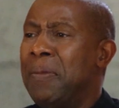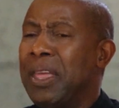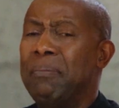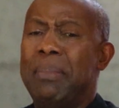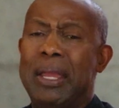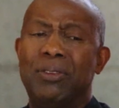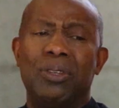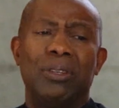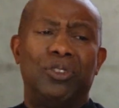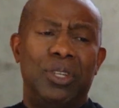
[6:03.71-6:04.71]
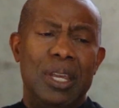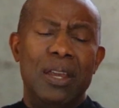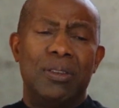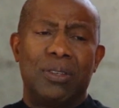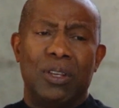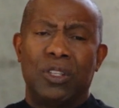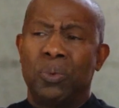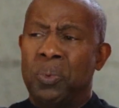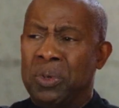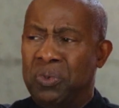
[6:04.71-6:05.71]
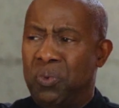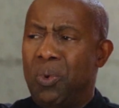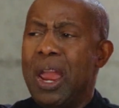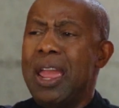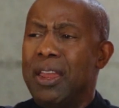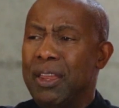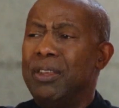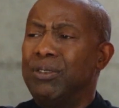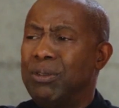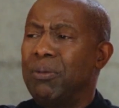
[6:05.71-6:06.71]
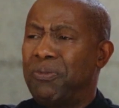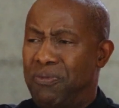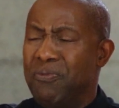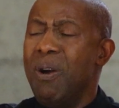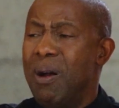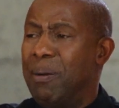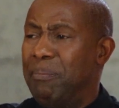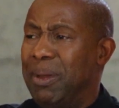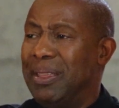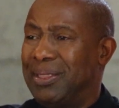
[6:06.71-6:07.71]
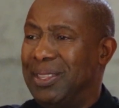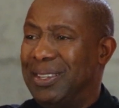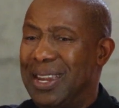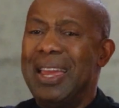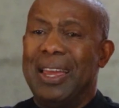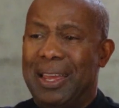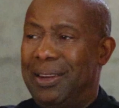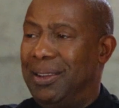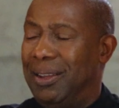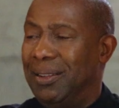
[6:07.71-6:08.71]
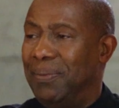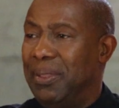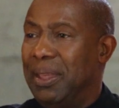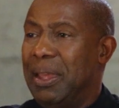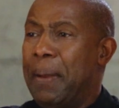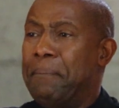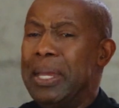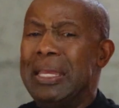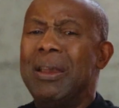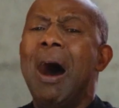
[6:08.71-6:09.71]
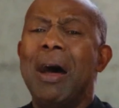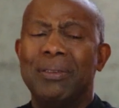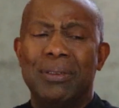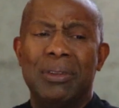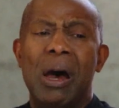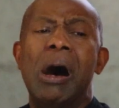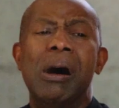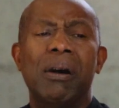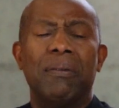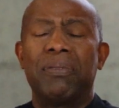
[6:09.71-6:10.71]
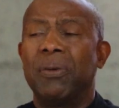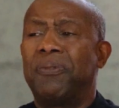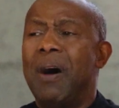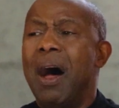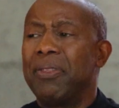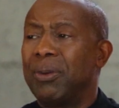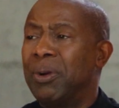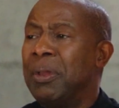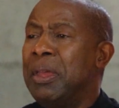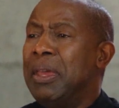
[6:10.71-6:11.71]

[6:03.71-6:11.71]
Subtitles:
That means Jesus was raised from the dead, begotten of the Father.